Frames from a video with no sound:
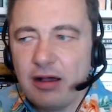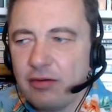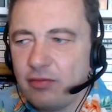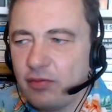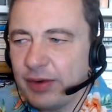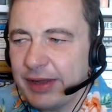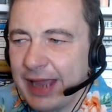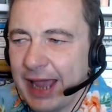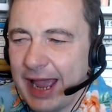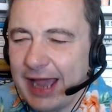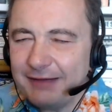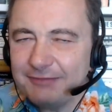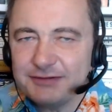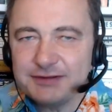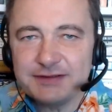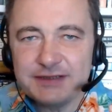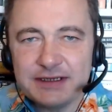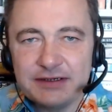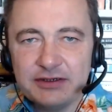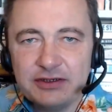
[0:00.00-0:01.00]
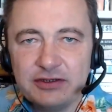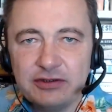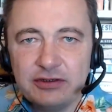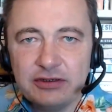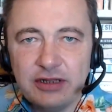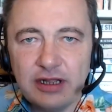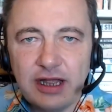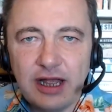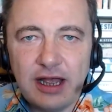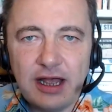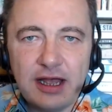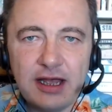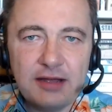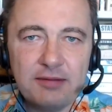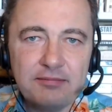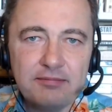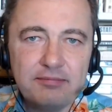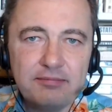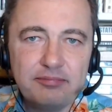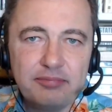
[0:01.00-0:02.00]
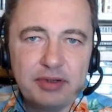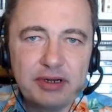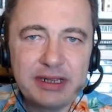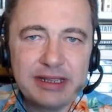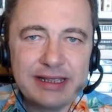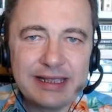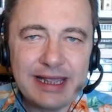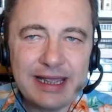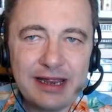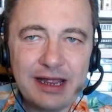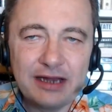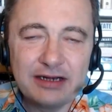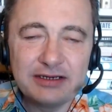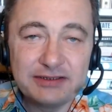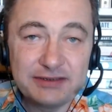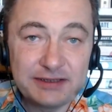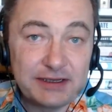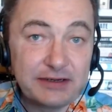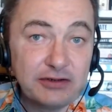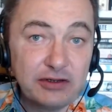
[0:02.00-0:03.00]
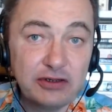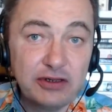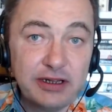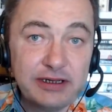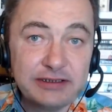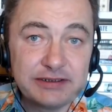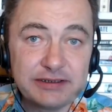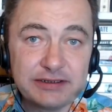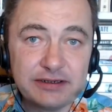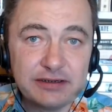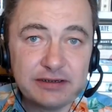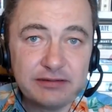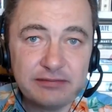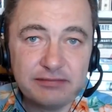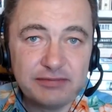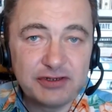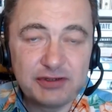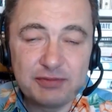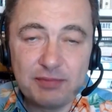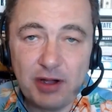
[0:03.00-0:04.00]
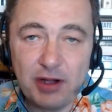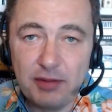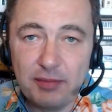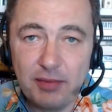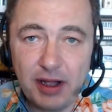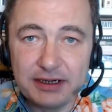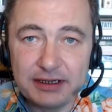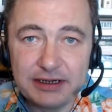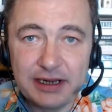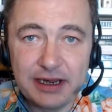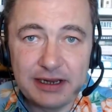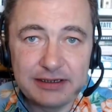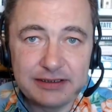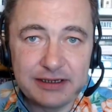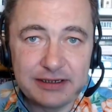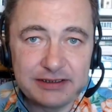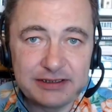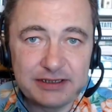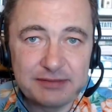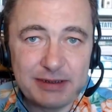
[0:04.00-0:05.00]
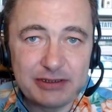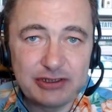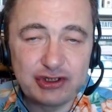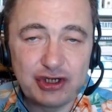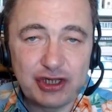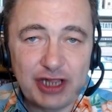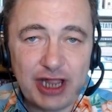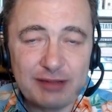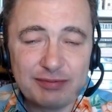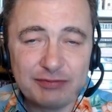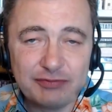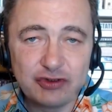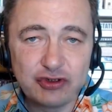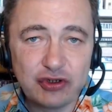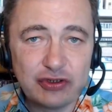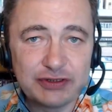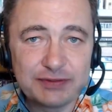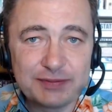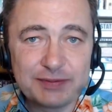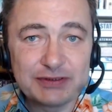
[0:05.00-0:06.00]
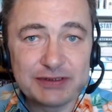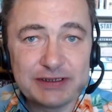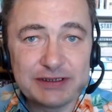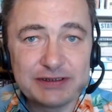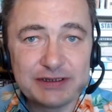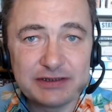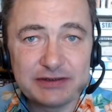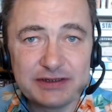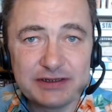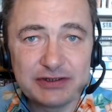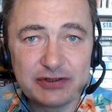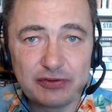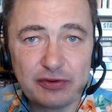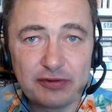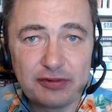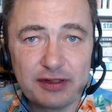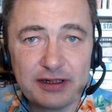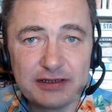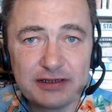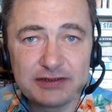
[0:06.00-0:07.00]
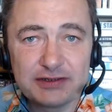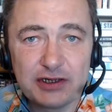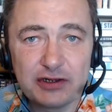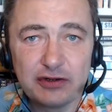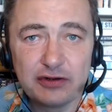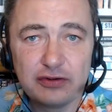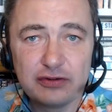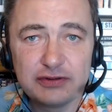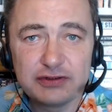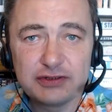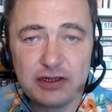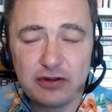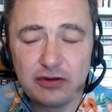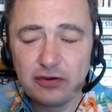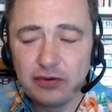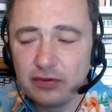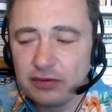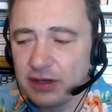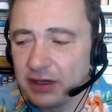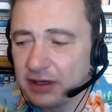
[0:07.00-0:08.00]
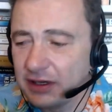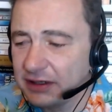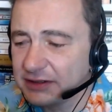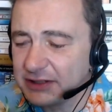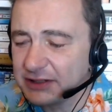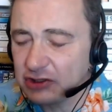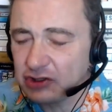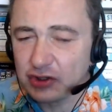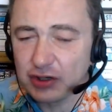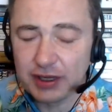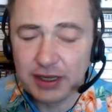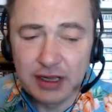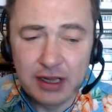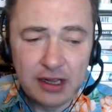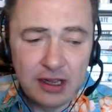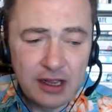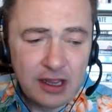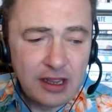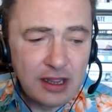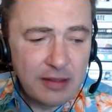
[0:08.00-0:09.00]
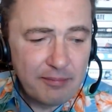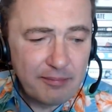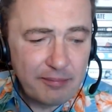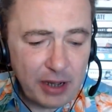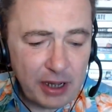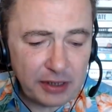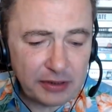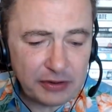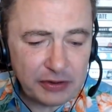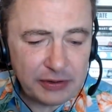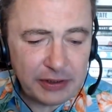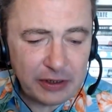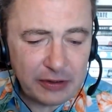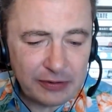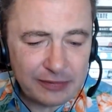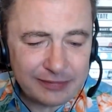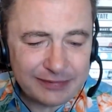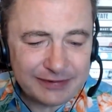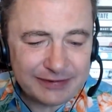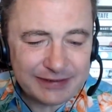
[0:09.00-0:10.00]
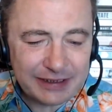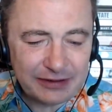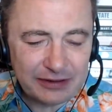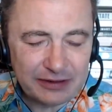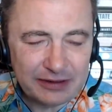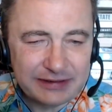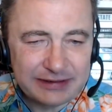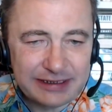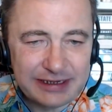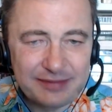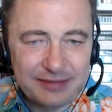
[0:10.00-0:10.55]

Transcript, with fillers: We have Signal, but again, and Signal is, to my mind, it's the messaging app of choice because it does this sort of thing so centrally. But you know, Signal is